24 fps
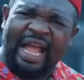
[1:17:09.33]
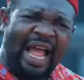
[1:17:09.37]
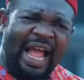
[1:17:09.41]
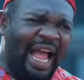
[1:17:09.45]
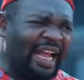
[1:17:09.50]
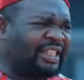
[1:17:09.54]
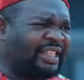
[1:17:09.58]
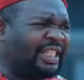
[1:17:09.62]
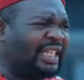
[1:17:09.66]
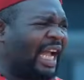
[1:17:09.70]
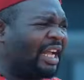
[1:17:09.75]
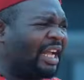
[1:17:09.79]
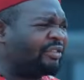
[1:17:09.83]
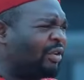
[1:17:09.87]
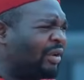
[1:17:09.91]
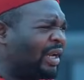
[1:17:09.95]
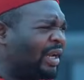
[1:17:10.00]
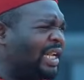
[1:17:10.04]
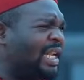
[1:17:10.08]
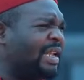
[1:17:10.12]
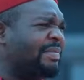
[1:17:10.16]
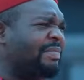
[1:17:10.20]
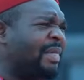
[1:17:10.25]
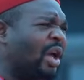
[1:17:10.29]
And she has
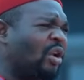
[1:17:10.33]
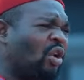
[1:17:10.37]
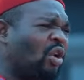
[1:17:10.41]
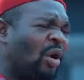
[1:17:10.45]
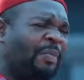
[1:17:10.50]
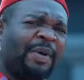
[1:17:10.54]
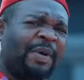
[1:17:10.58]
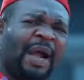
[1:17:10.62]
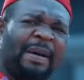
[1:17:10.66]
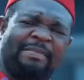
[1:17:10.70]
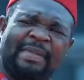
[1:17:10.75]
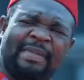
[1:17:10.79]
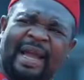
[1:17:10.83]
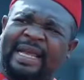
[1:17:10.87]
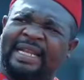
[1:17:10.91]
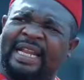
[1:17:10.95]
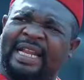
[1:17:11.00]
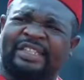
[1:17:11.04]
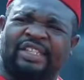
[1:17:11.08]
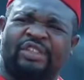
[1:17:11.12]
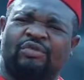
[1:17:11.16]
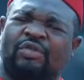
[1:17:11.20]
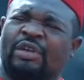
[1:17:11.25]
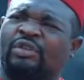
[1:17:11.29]
already made up her mind
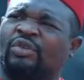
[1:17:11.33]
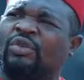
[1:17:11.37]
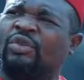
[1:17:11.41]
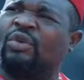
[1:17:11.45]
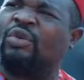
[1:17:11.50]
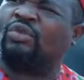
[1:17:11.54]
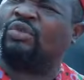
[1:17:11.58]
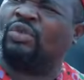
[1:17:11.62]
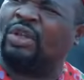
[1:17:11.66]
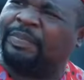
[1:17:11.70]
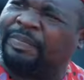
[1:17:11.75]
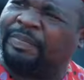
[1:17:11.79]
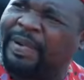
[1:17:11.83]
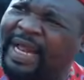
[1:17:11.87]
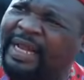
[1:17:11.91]
that she wants to go to the